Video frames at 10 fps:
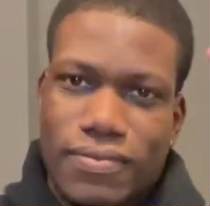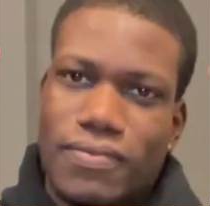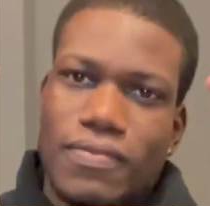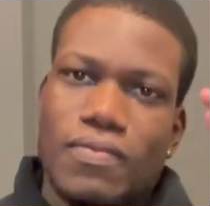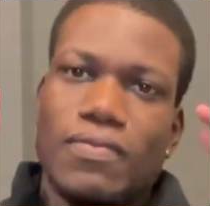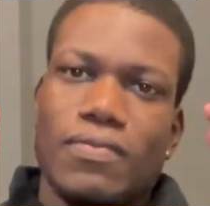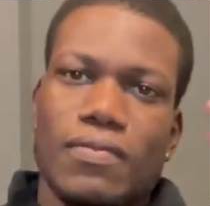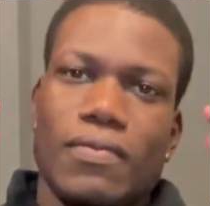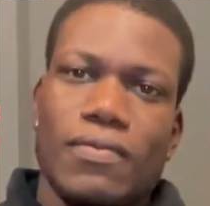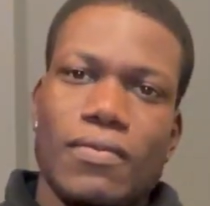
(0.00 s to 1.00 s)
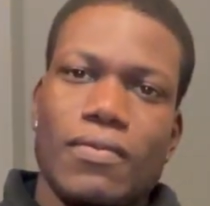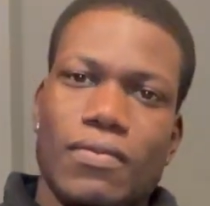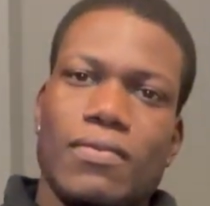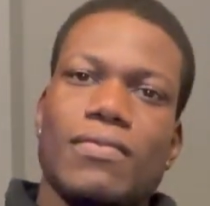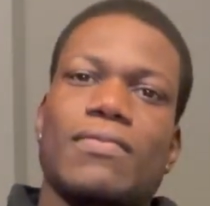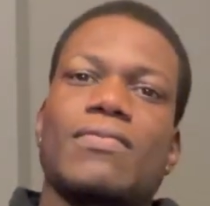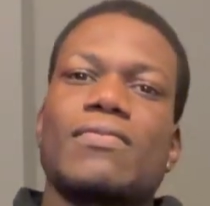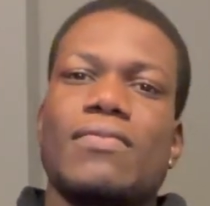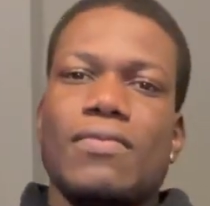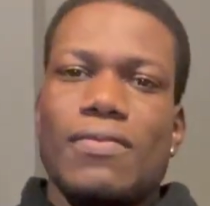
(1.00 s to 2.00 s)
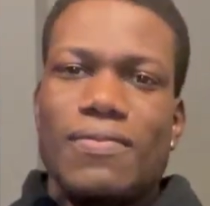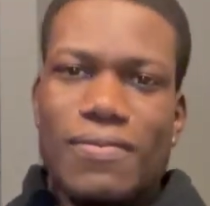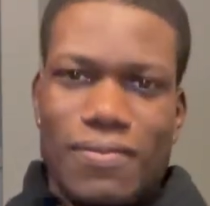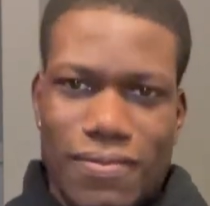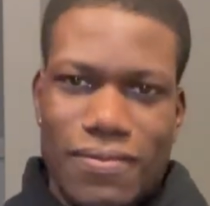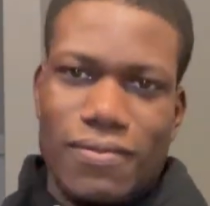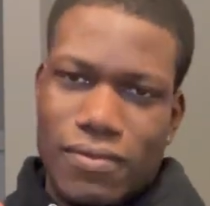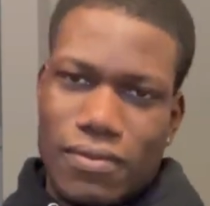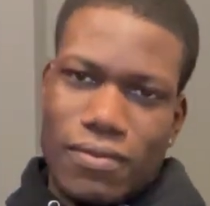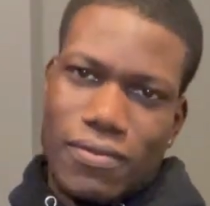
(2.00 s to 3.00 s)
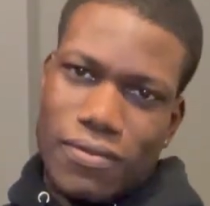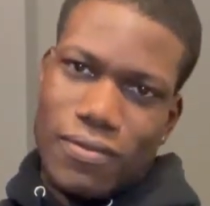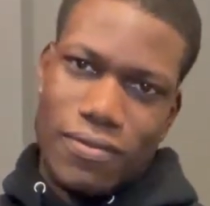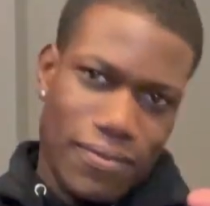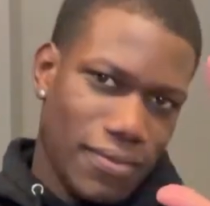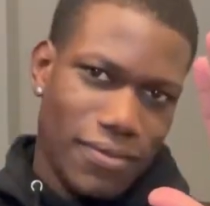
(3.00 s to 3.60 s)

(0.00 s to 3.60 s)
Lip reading: Nothing is said.